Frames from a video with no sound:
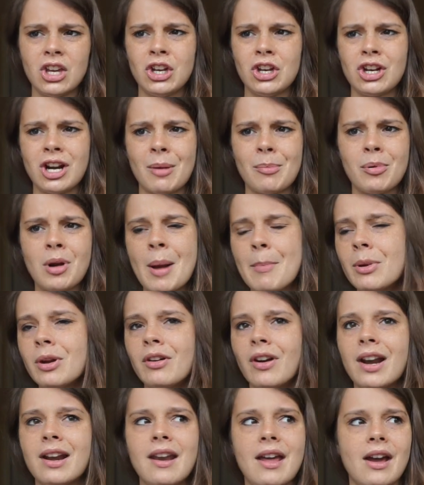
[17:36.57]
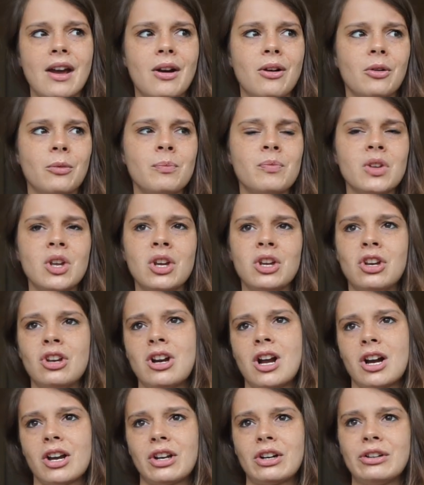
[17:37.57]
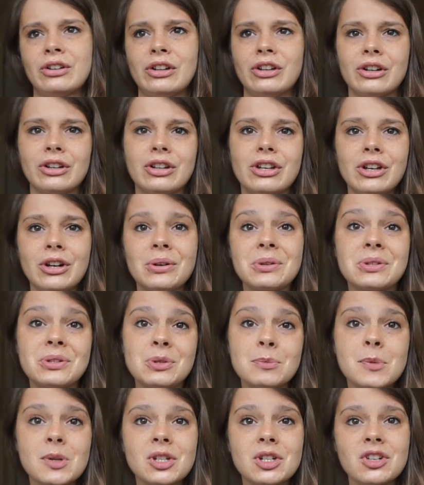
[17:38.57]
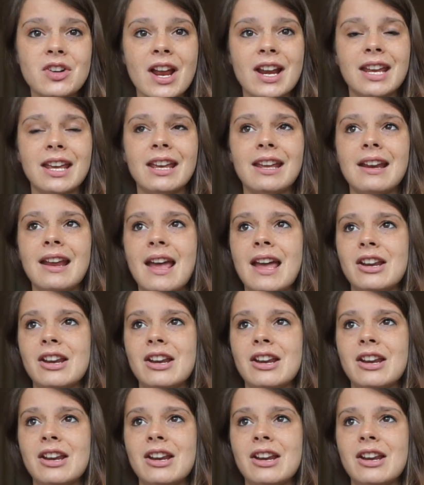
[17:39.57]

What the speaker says: you're not prepping right now, you're not gonna look, you know, super shredded,